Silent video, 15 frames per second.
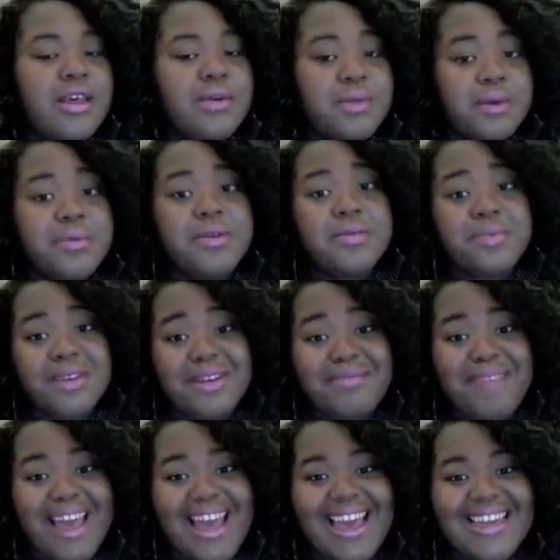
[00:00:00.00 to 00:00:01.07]
it was
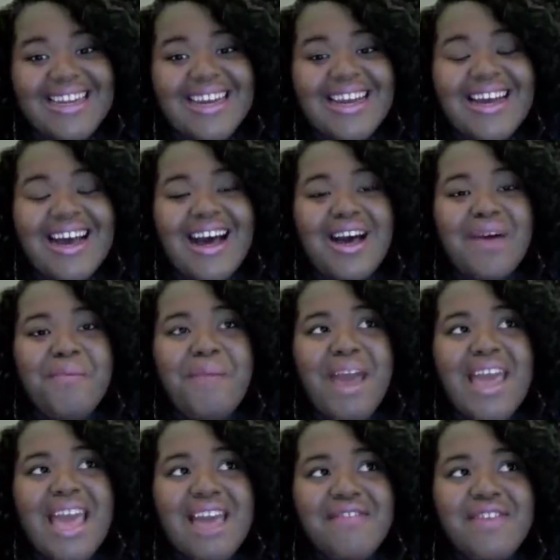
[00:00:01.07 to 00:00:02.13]
pretty bad.
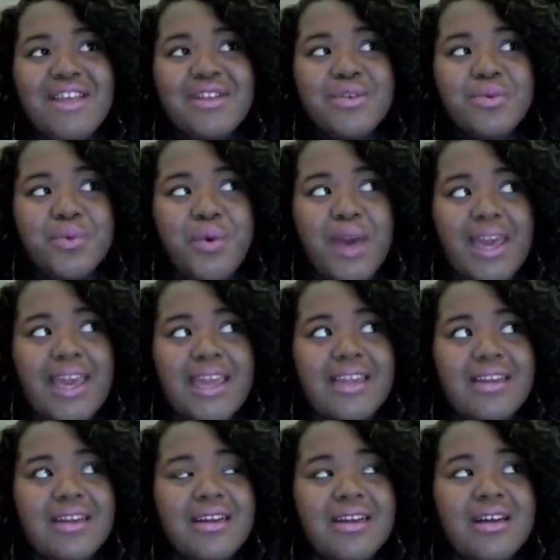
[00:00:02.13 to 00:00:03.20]
My heaviest
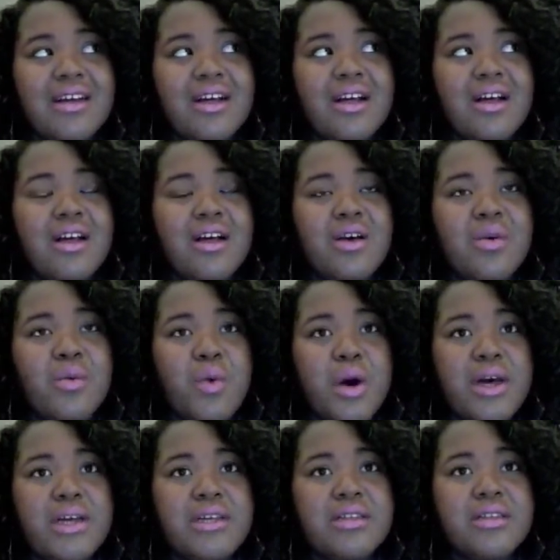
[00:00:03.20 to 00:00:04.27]
weight
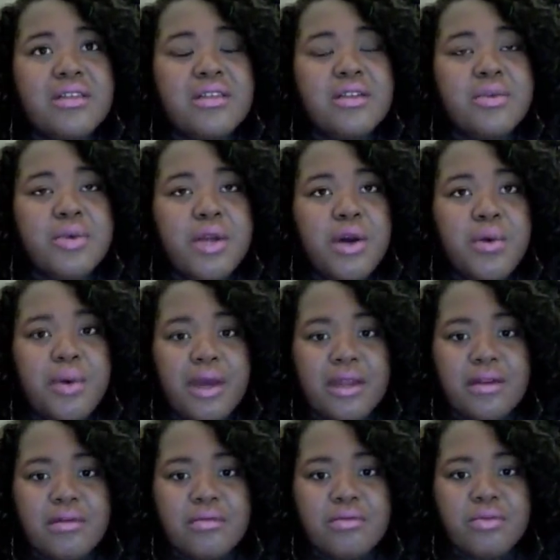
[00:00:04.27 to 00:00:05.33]
was
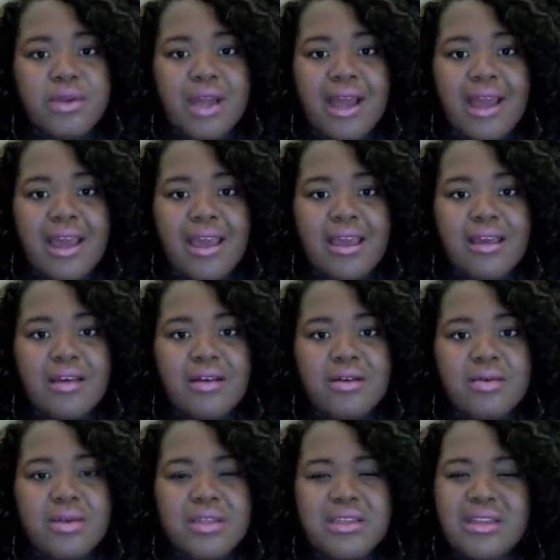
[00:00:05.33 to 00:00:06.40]
301 when I
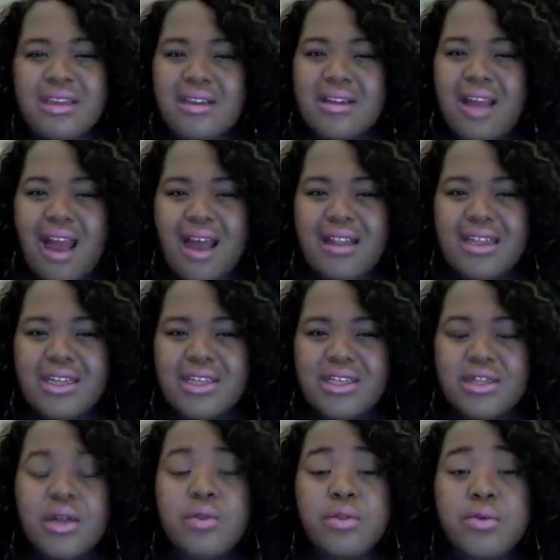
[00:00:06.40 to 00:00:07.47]
was in
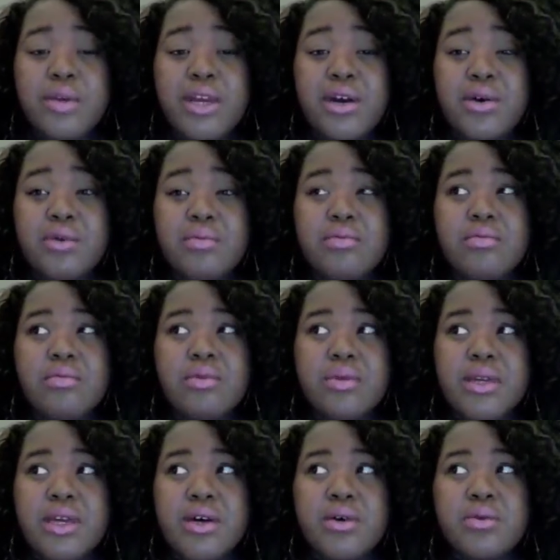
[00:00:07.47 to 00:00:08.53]
college. No,
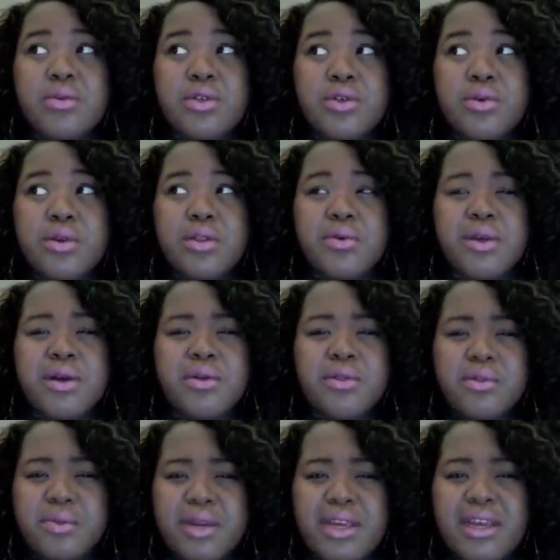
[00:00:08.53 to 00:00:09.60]
302 or
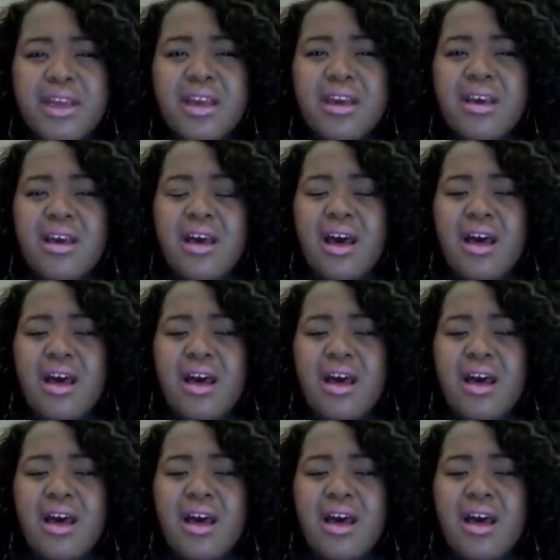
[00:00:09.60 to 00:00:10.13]
303.